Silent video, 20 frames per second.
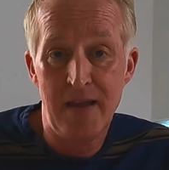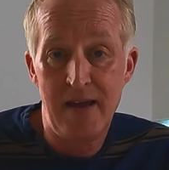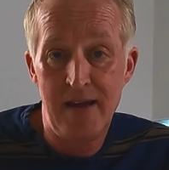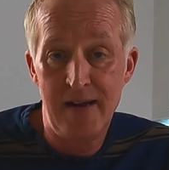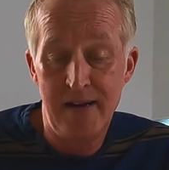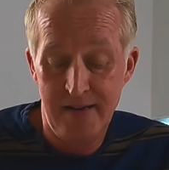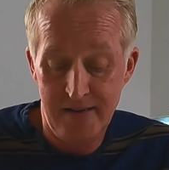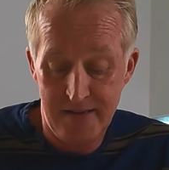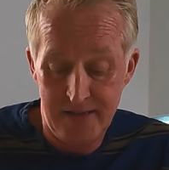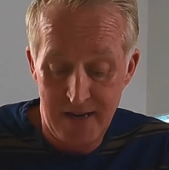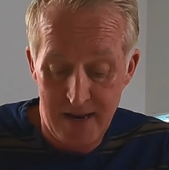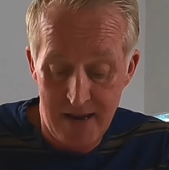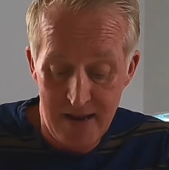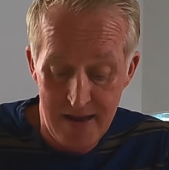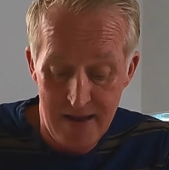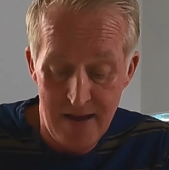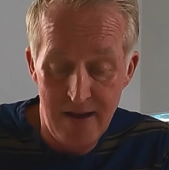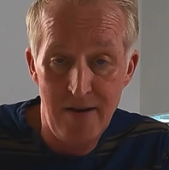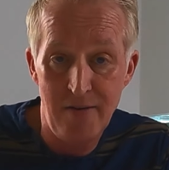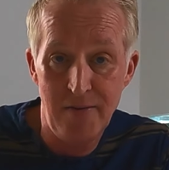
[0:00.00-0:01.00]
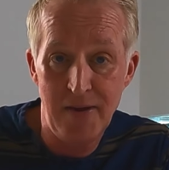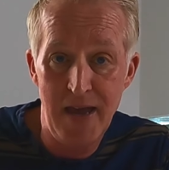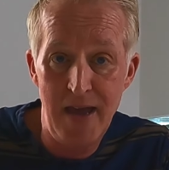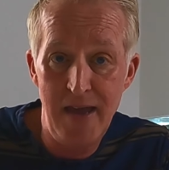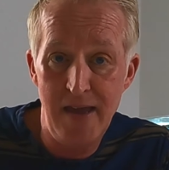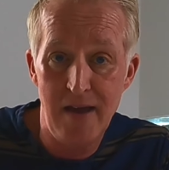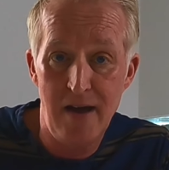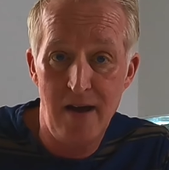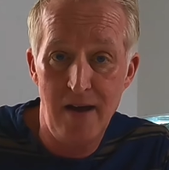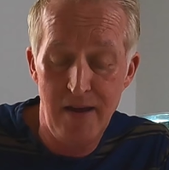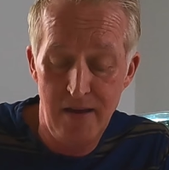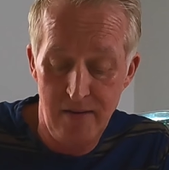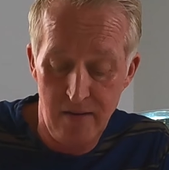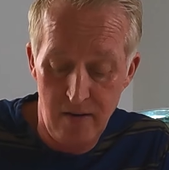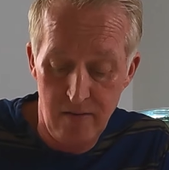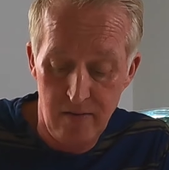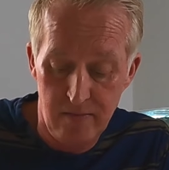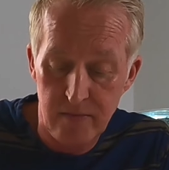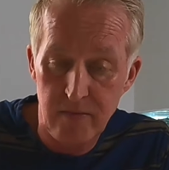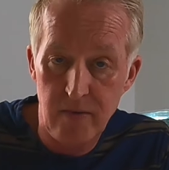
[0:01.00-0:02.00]
and okay, I
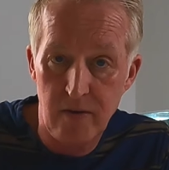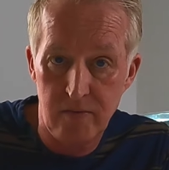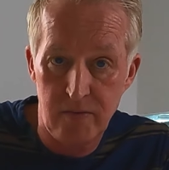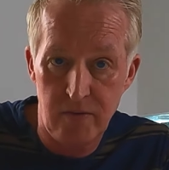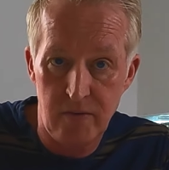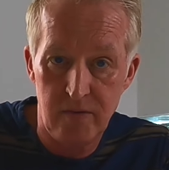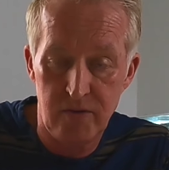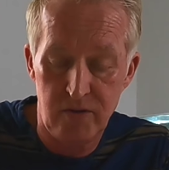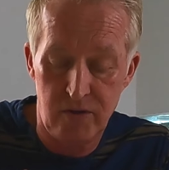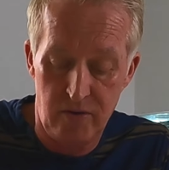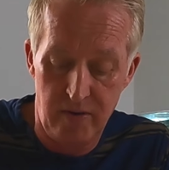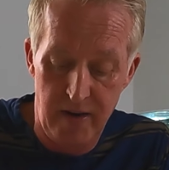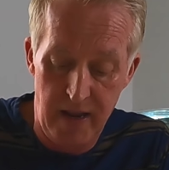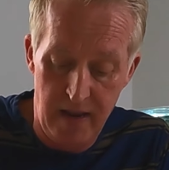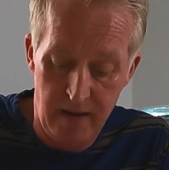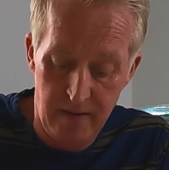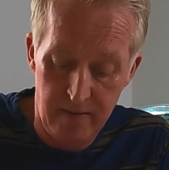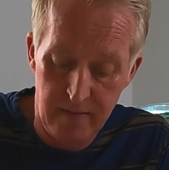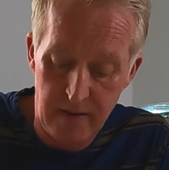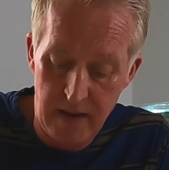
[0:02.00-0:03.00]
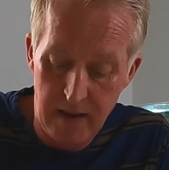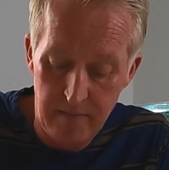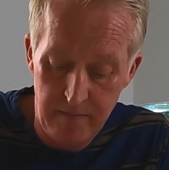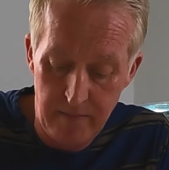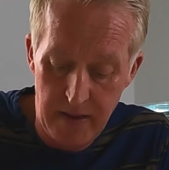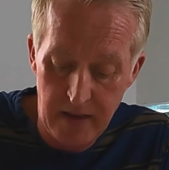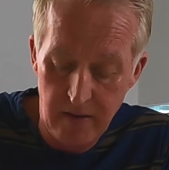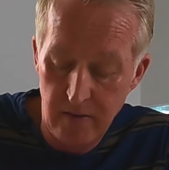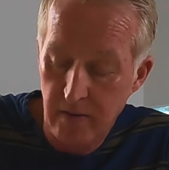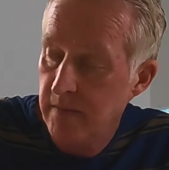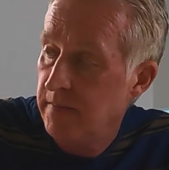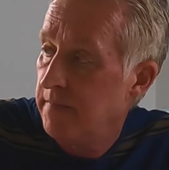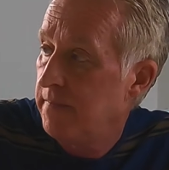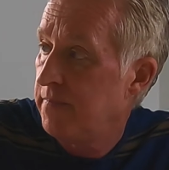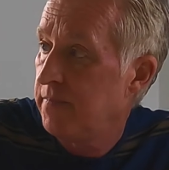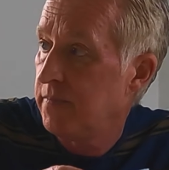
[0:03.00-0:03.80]
oh, sorry, hang on.